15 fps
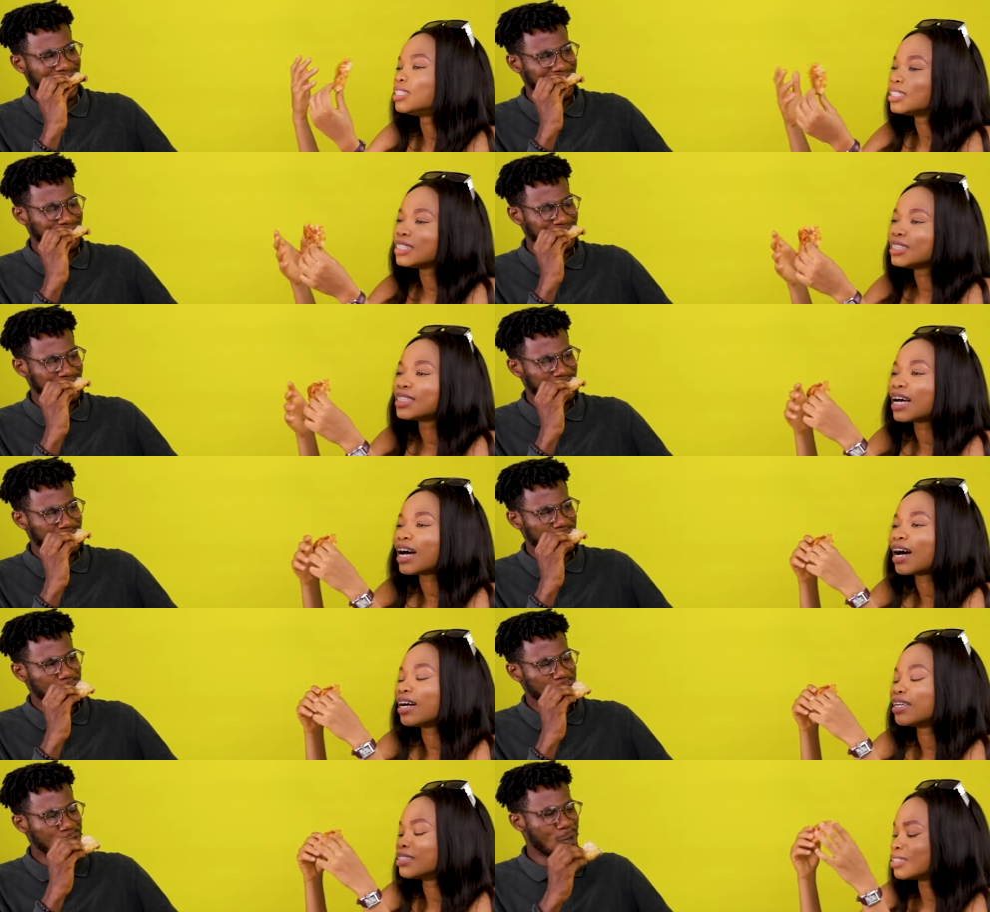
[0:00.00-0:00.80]
Speaker 1: dean,
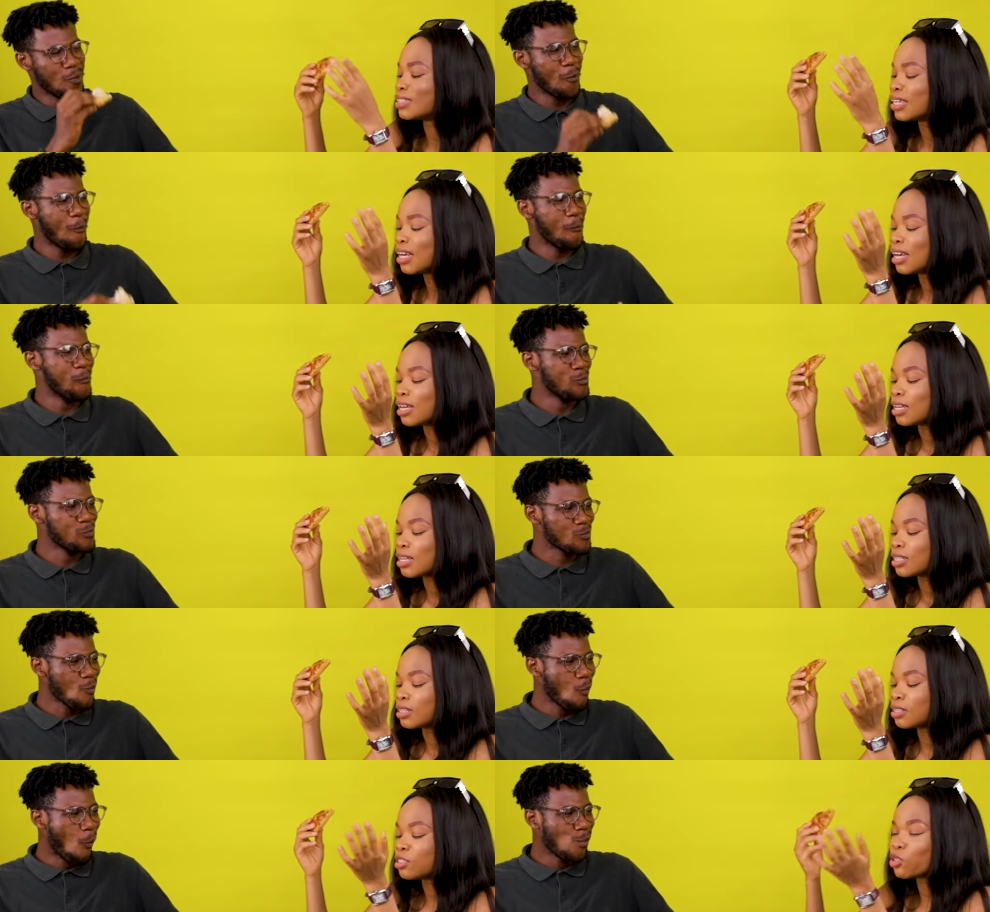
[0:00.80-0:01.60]
and
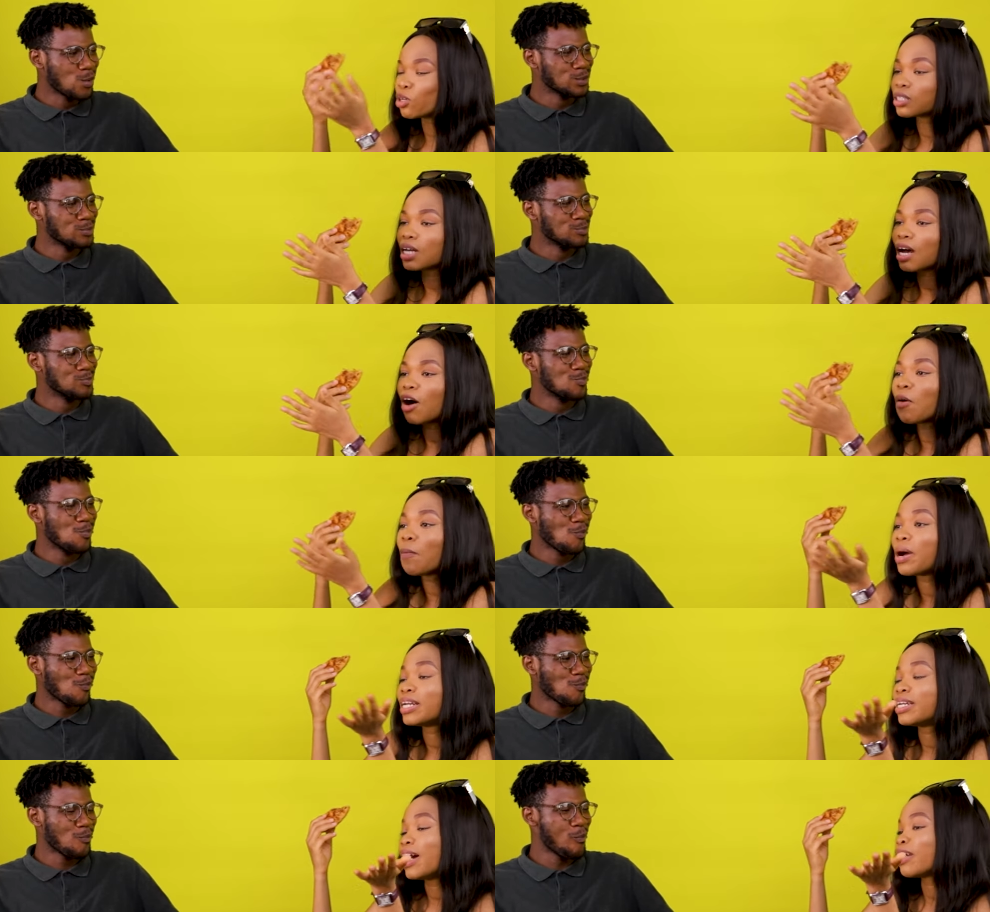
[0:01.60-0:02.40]
this was how
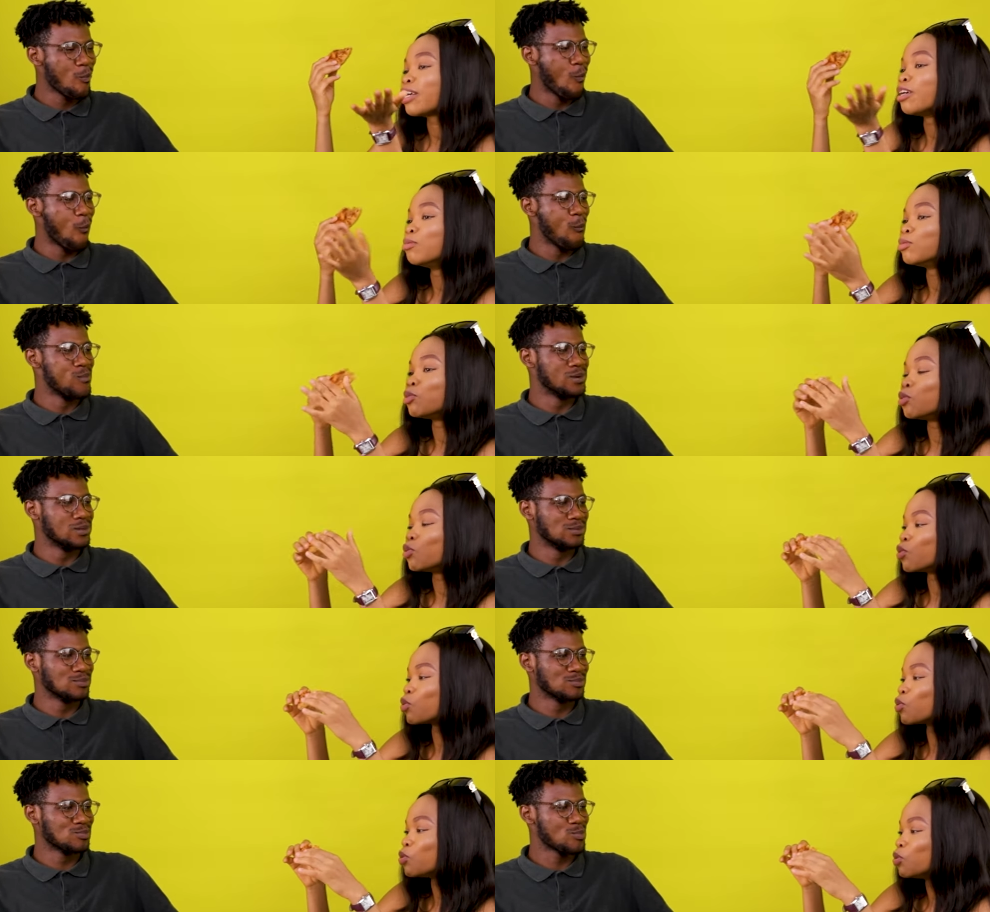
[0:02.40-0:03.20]
my dad came to
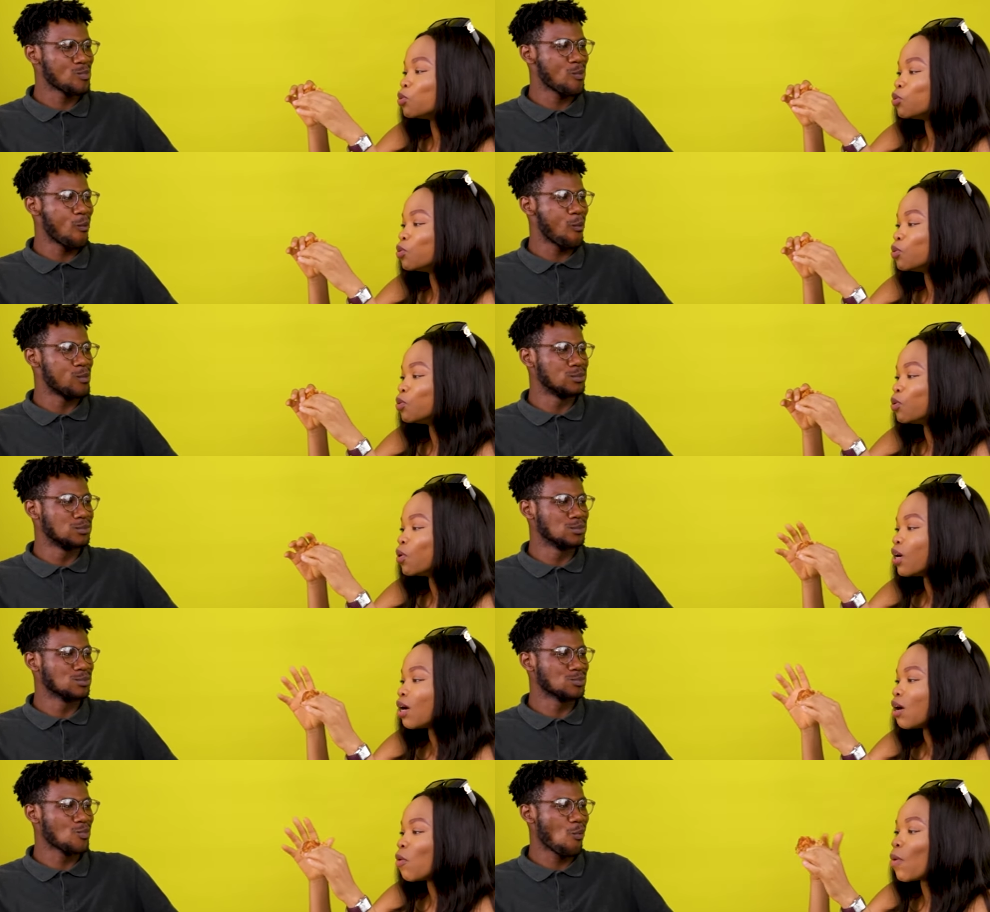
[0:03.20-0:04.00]
school.
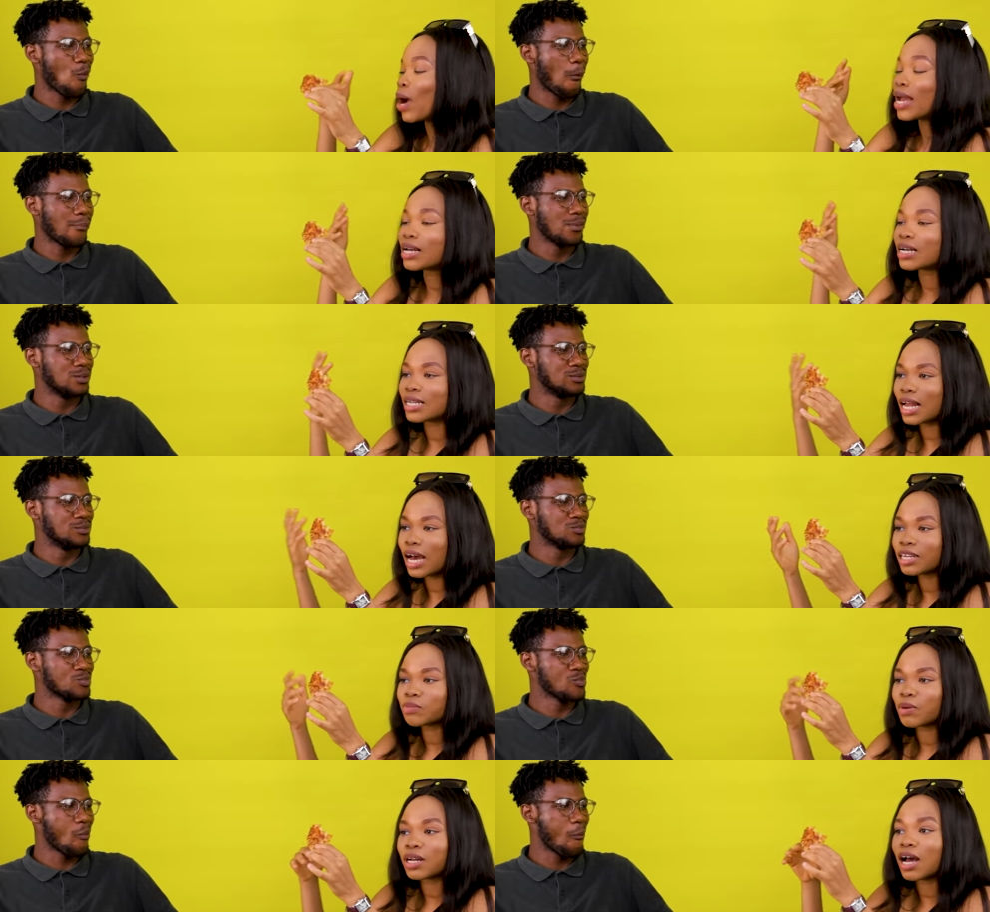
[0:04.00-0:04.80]
We're in
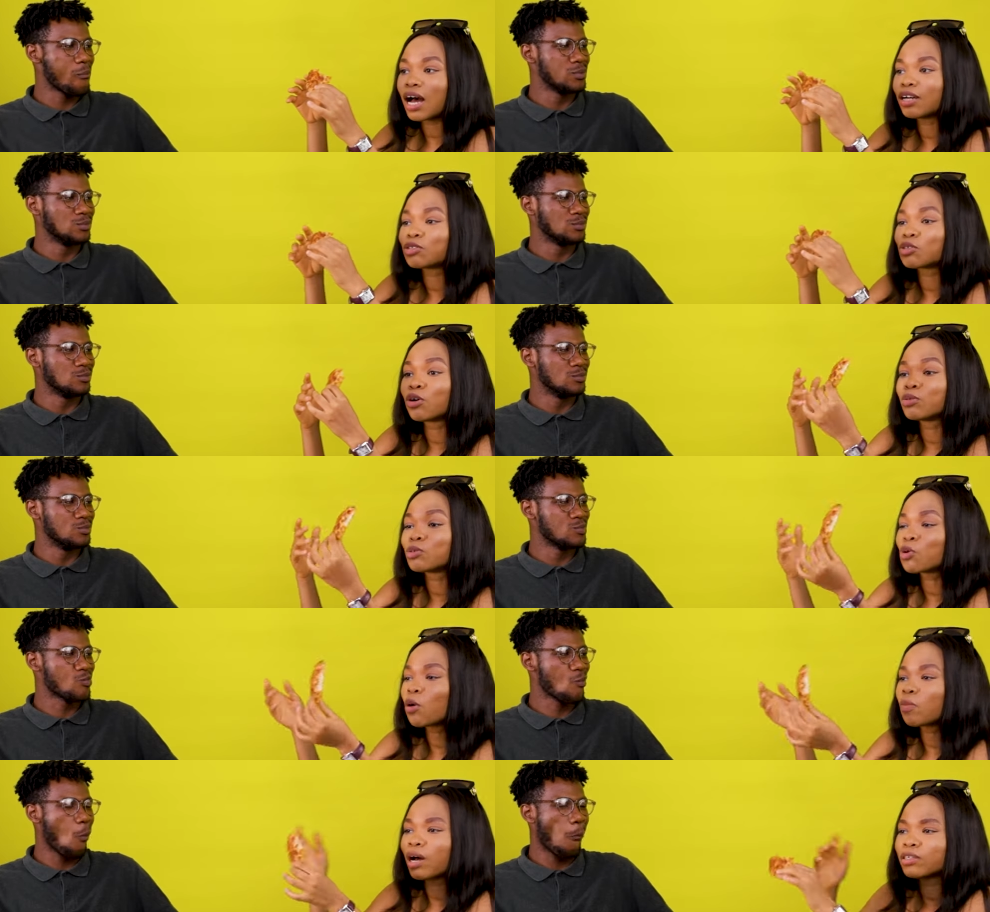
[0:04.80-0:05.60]
class, my dad had to come to
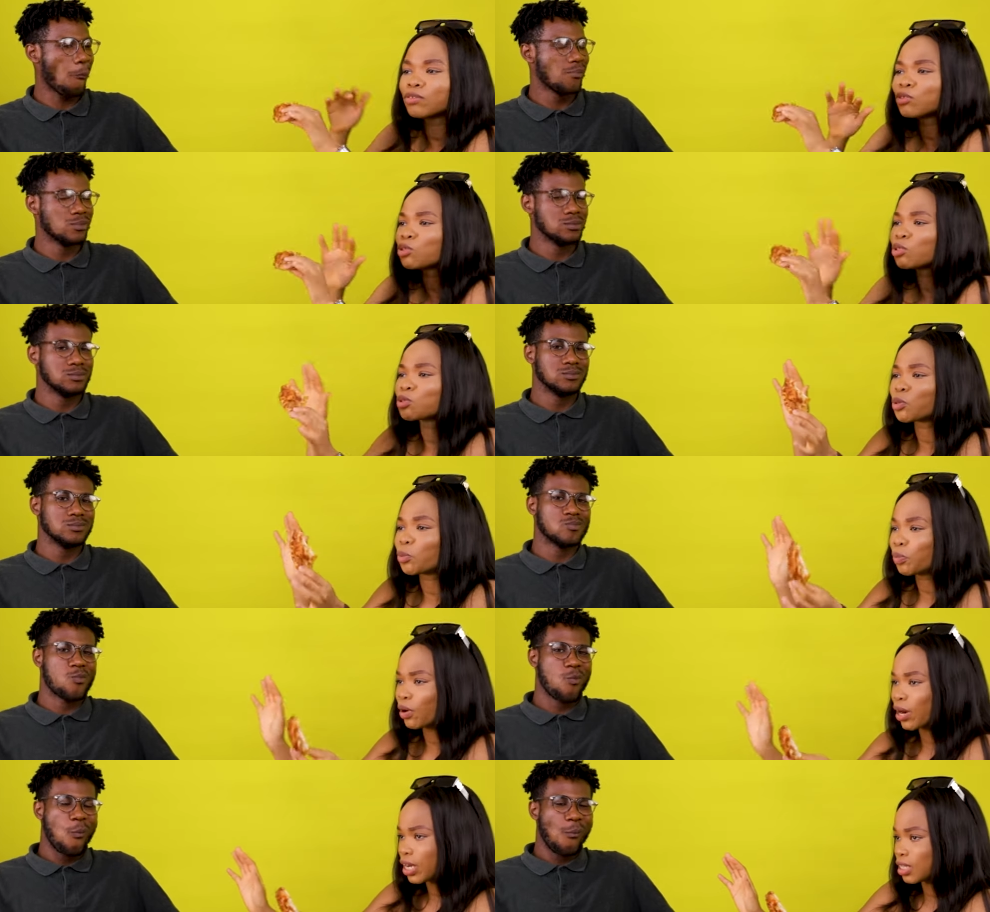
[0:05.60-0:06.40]
call me. I was also
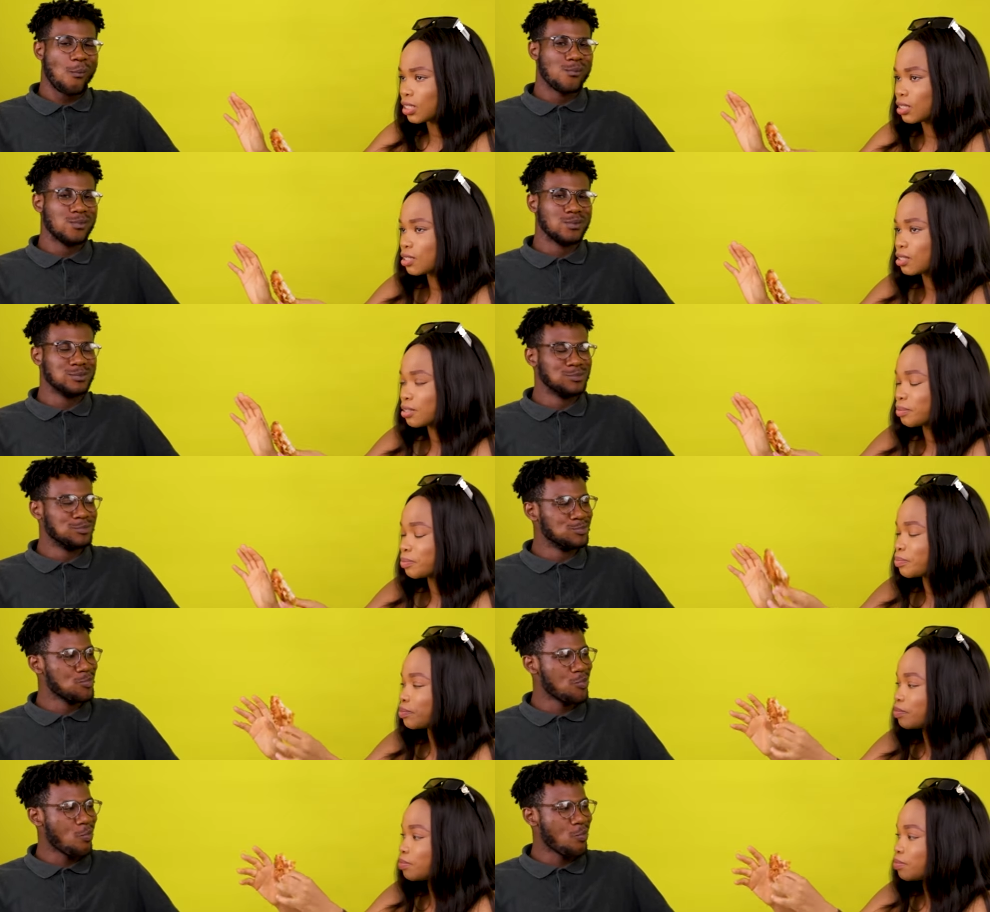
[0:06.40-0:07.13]
surprised.